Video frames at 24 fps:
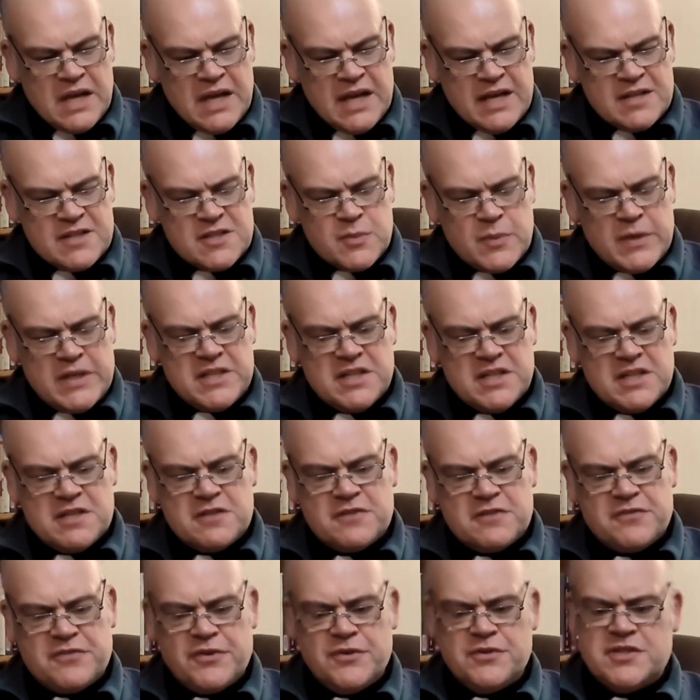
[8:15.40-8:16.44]
It's sweet and
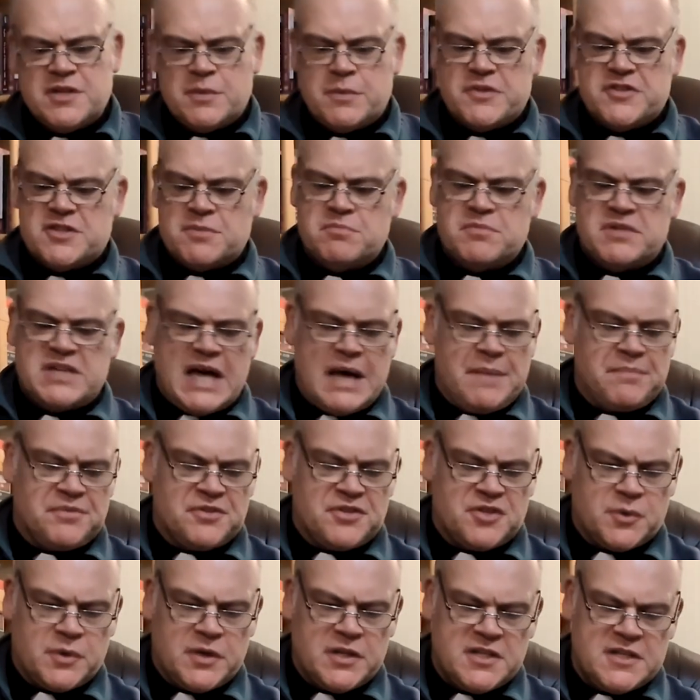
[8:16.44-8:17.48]
it's fruity with some
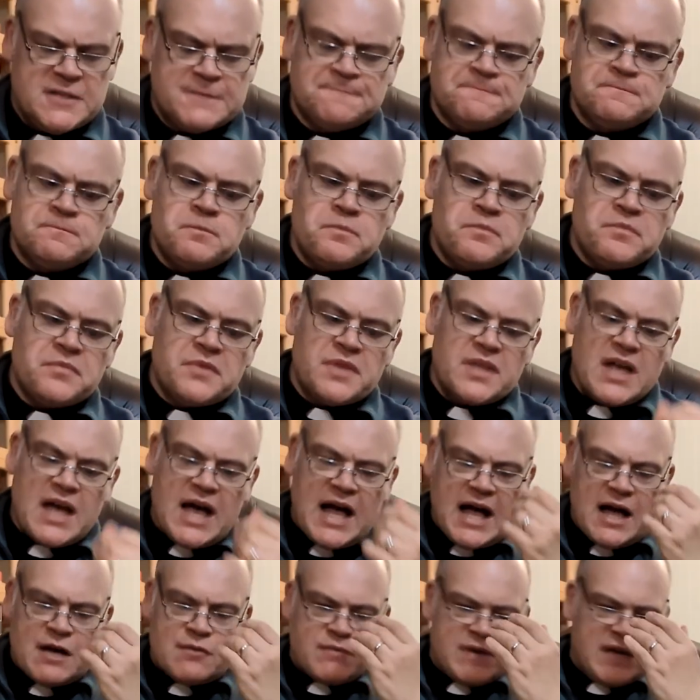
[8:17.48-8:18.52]
depth to it.
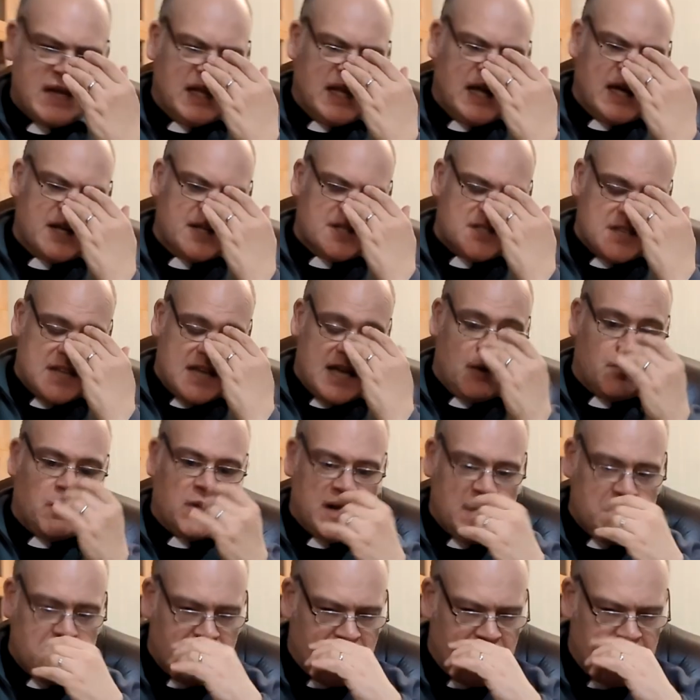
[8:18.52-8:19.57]
I realise now
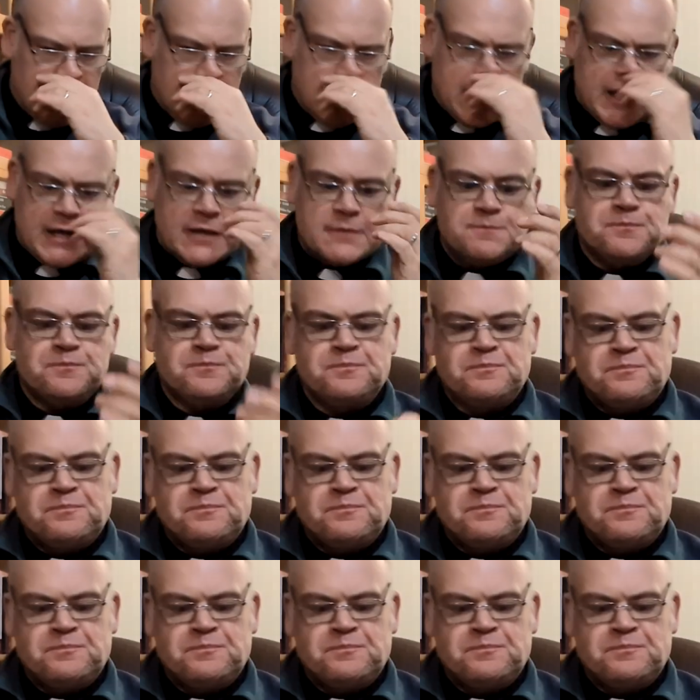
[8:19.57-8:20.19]
what I'm thinking.